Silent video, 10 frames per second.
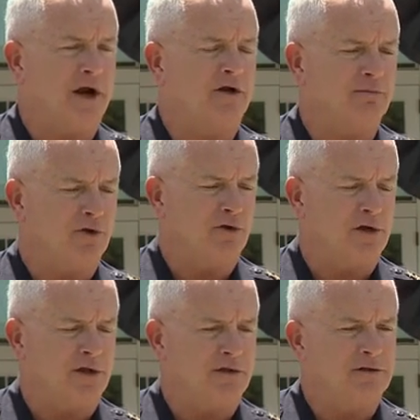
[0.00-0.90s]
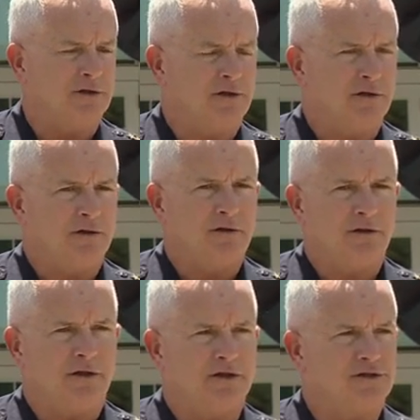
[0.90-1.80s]
community
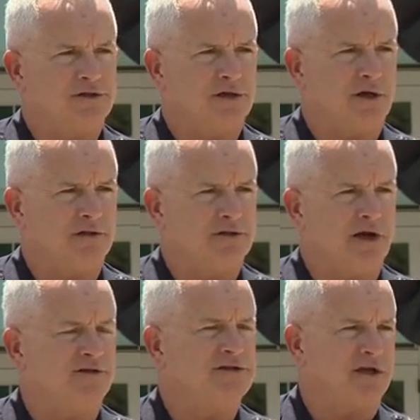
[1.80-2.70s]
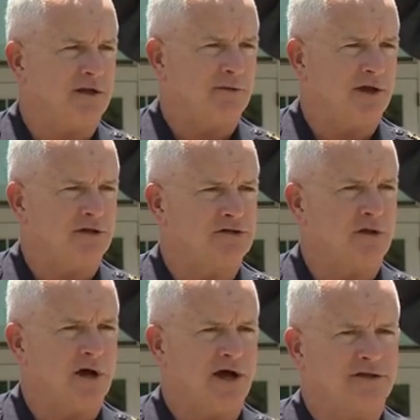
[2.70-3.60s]
is devastated by this
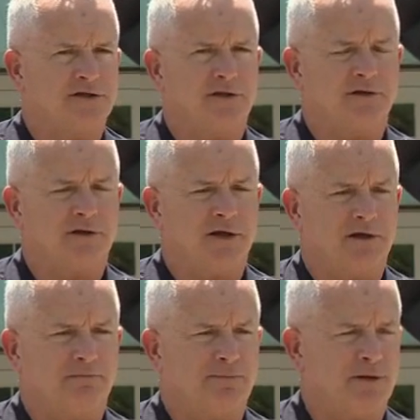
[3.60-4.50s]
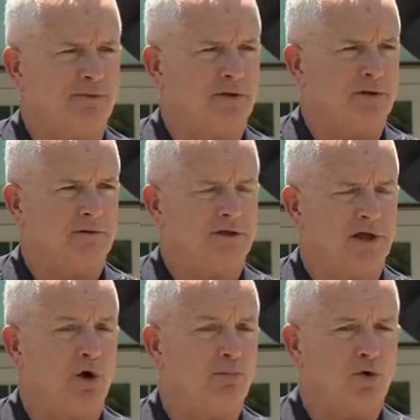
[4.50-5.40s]
loss, and people, the
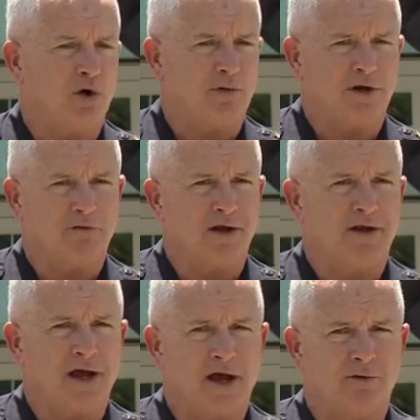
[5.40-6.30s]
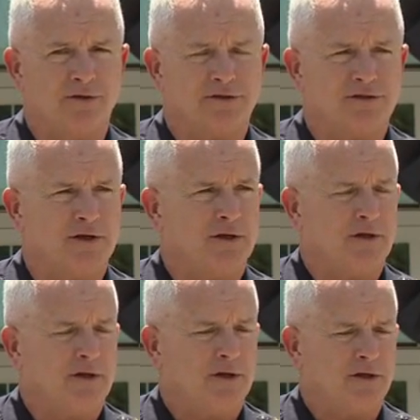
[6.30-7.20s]
outpouring right now is
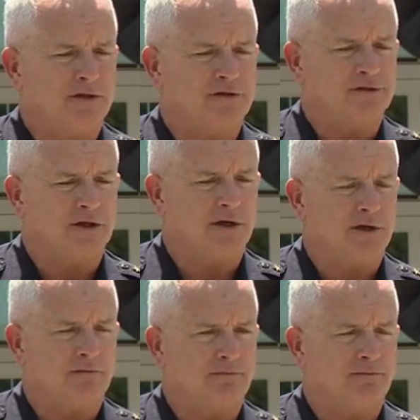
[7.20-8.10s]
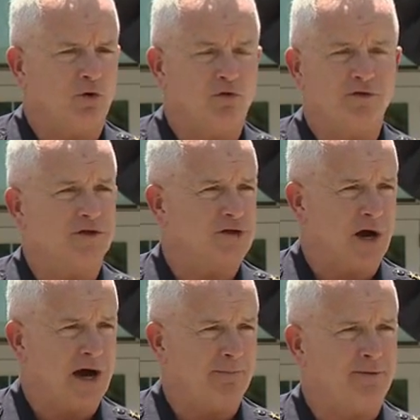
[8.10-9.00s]
over the
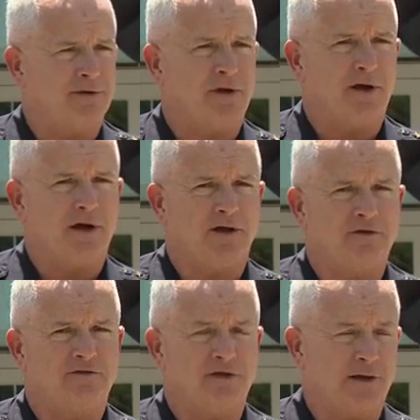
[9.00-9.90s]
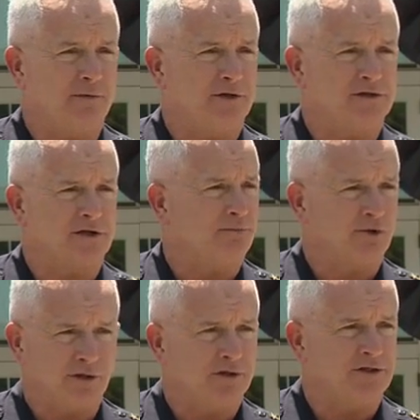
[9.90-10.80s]
top. The family is
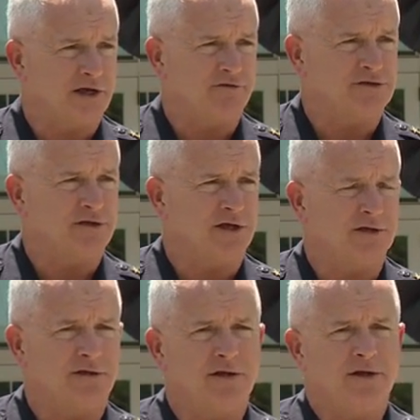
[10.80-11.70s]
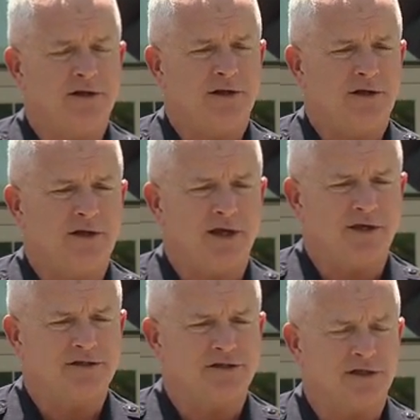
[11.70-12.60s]
completely devastated. He
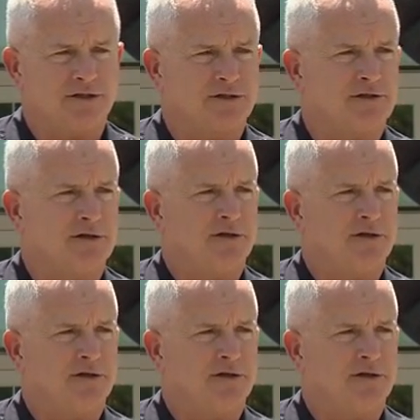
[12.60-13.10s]
has 6